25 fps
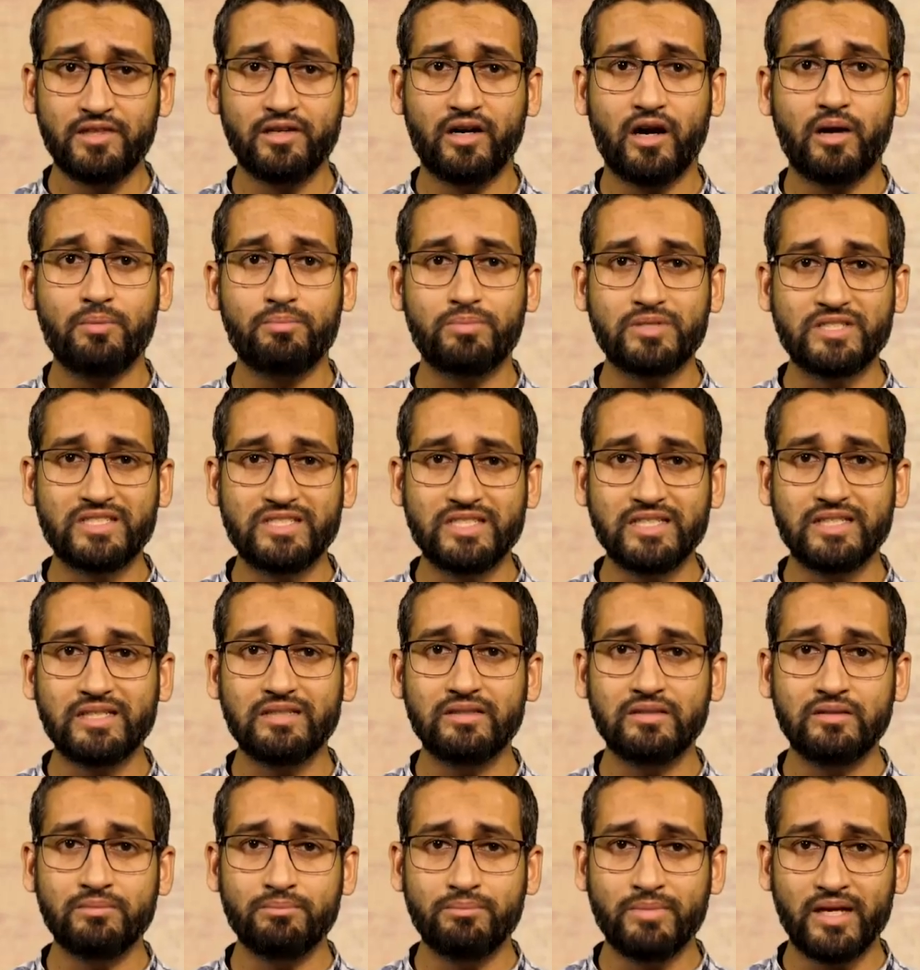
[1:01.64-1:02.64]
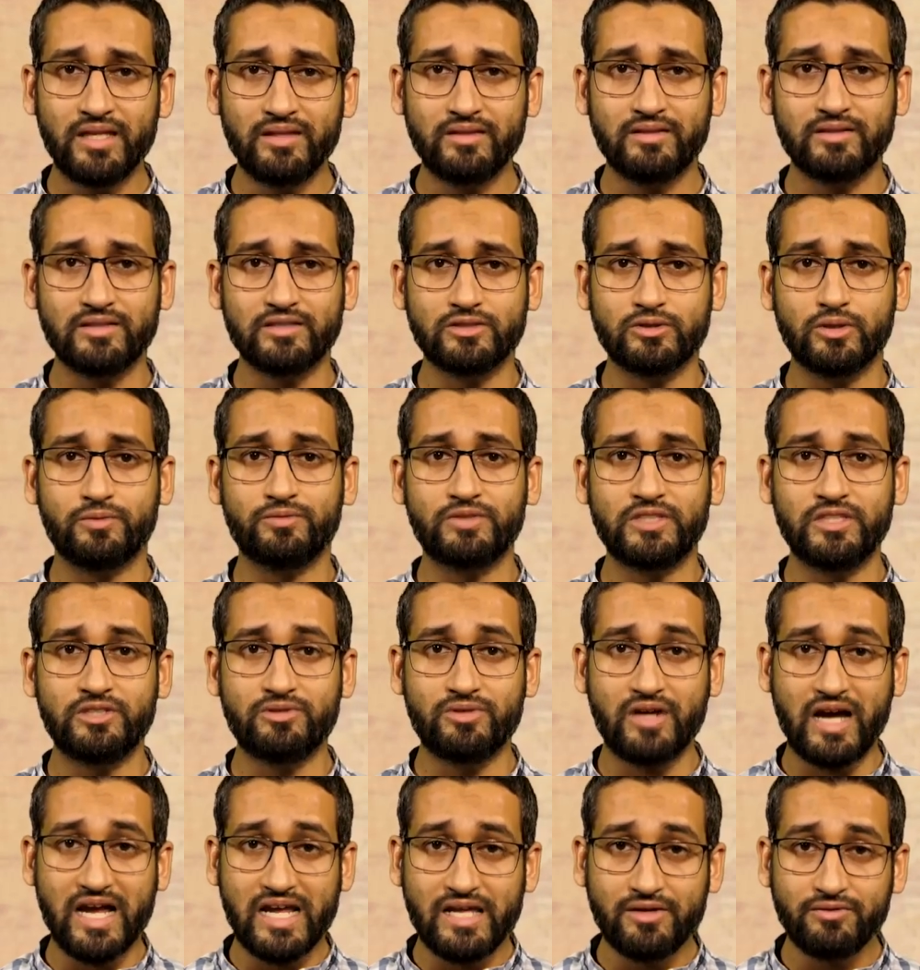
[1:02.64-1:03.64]
there are particular methods of
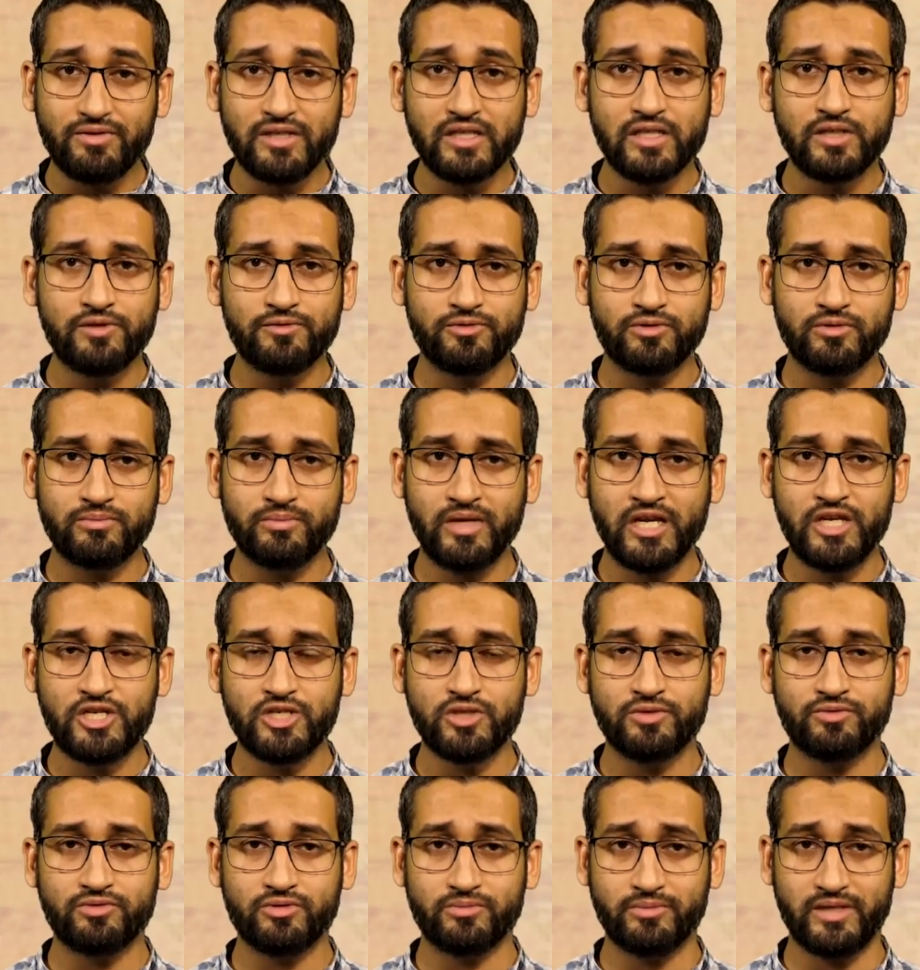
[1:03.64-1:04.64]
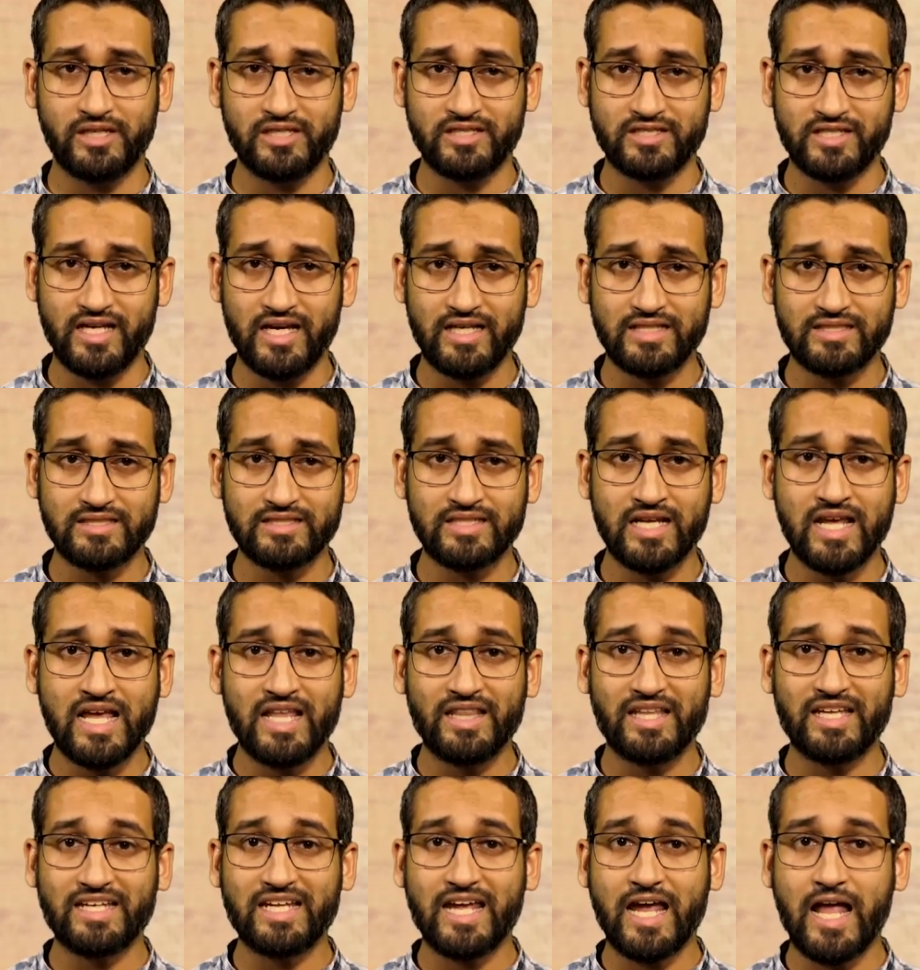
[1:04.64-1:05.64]
deriving information from a text
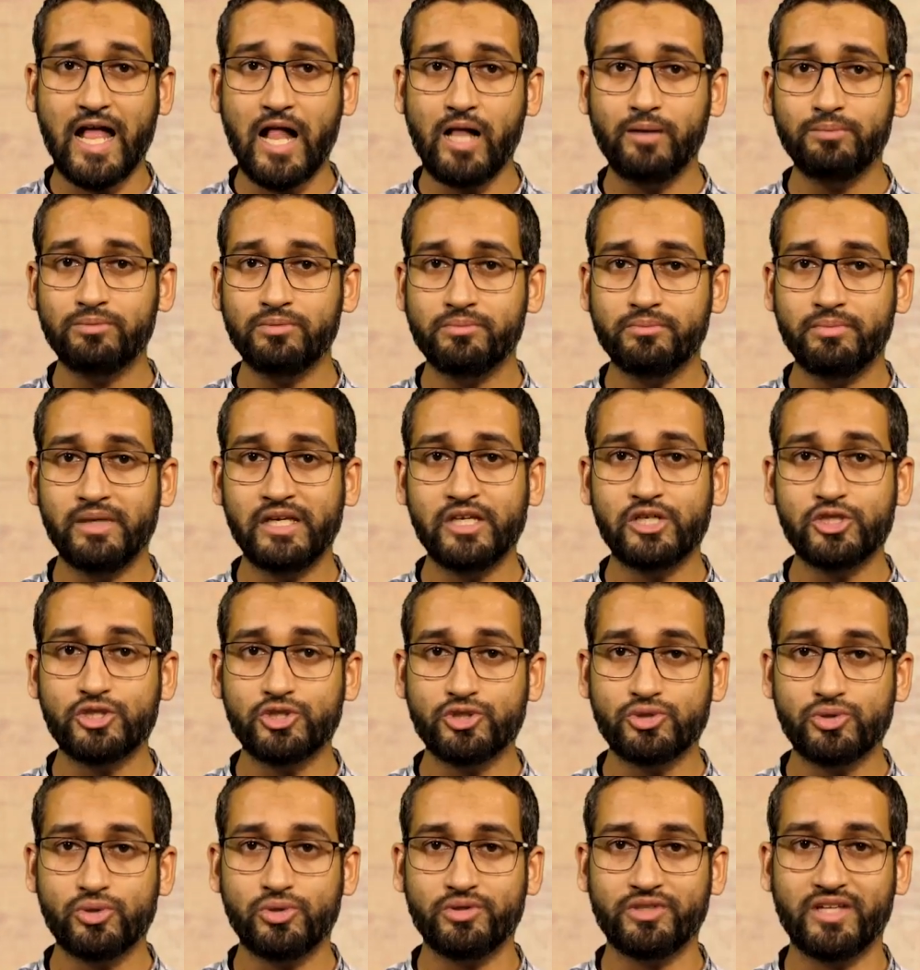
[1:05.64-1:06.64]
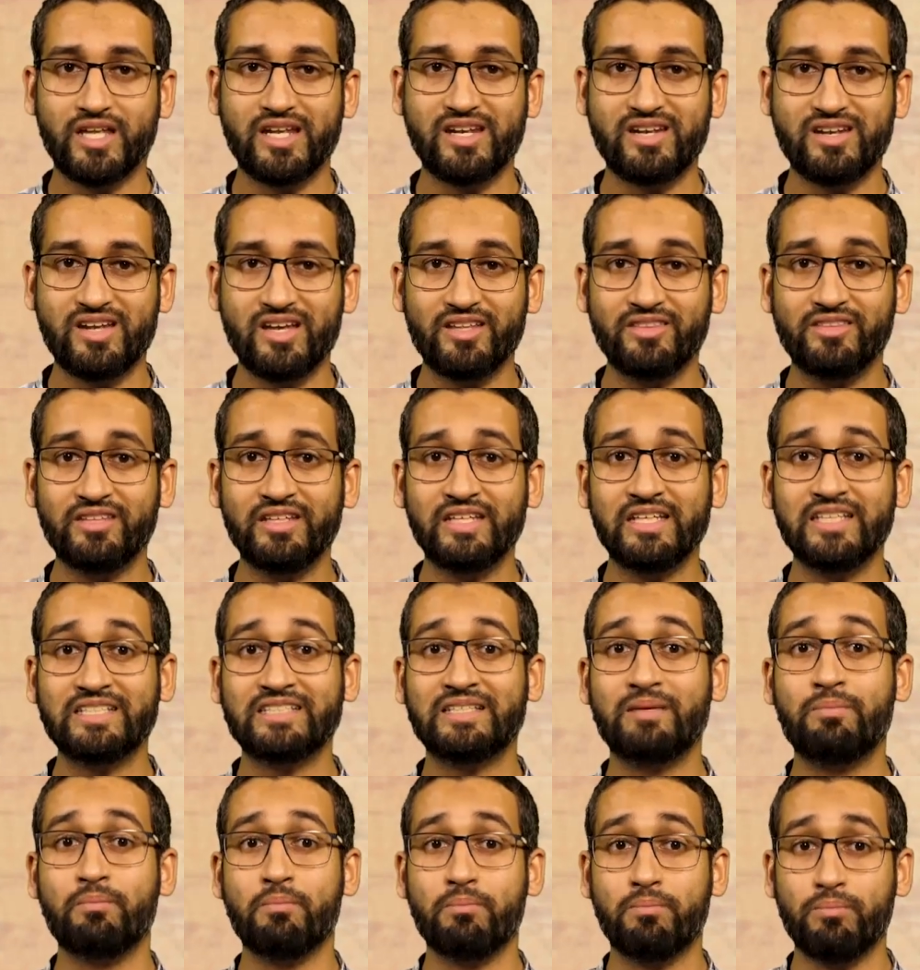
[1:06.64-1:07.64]
that help make sure that nothing is
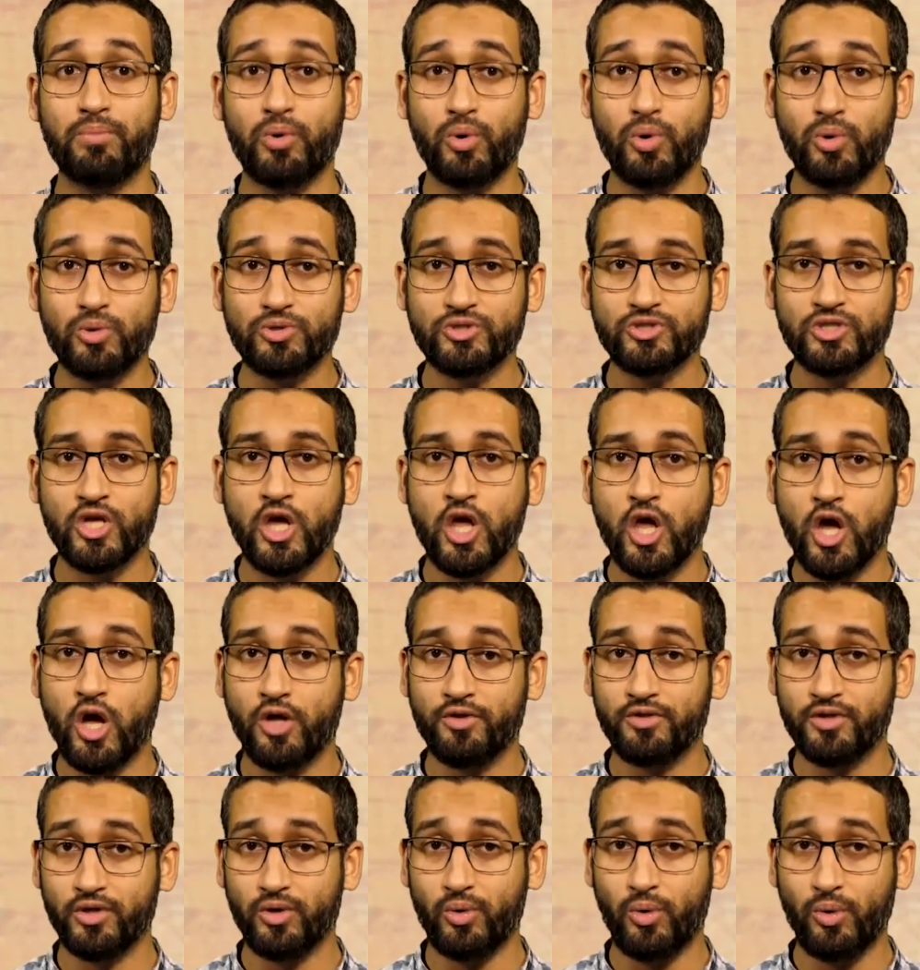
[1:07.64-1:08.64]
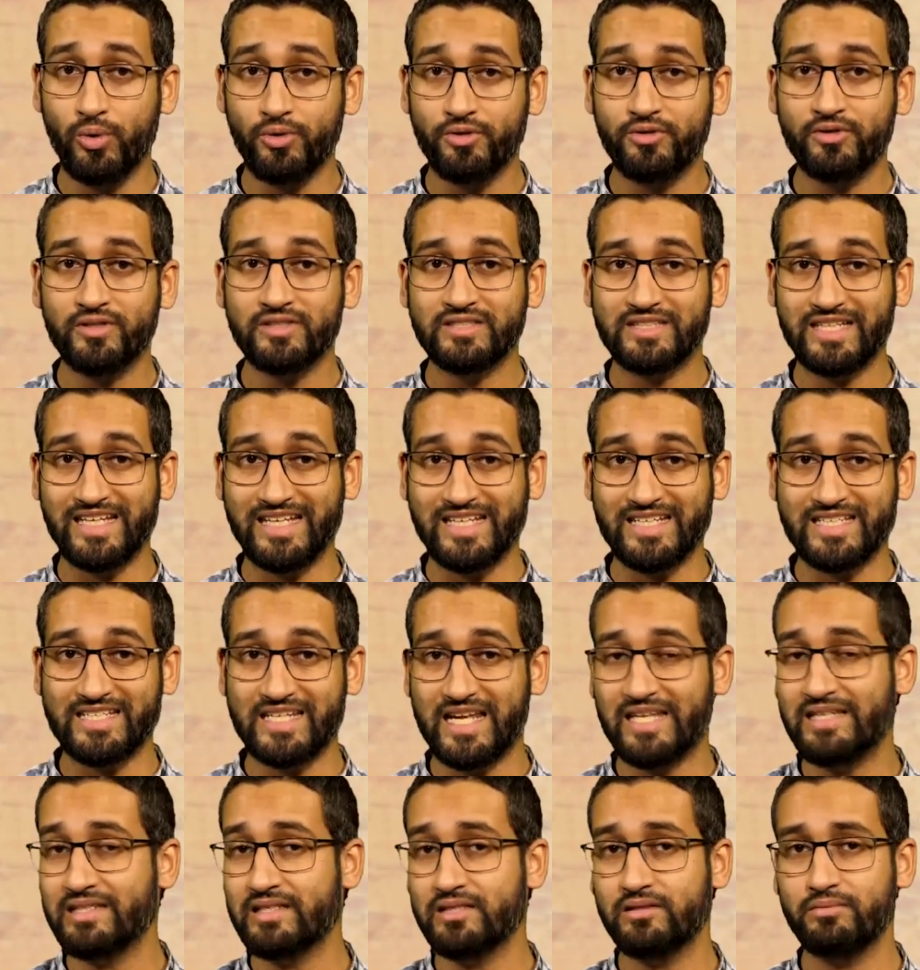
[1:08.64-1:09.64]
imposed on the author's
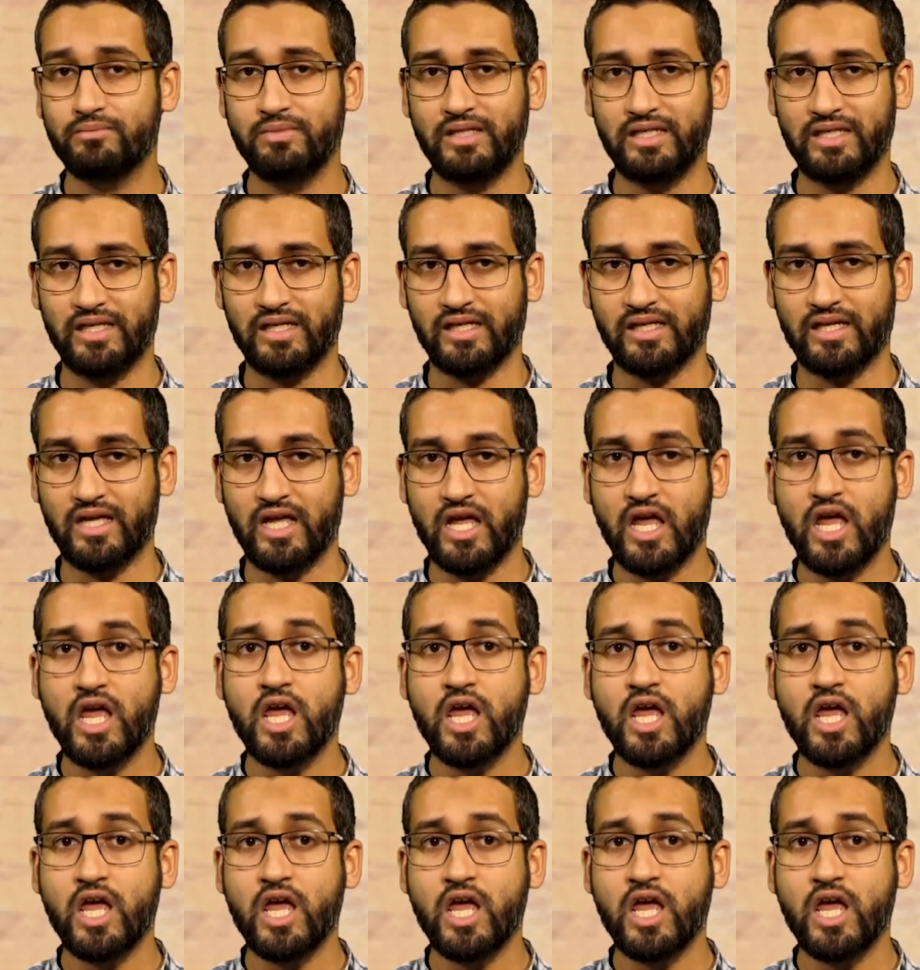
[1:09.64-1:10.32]
intended meaning.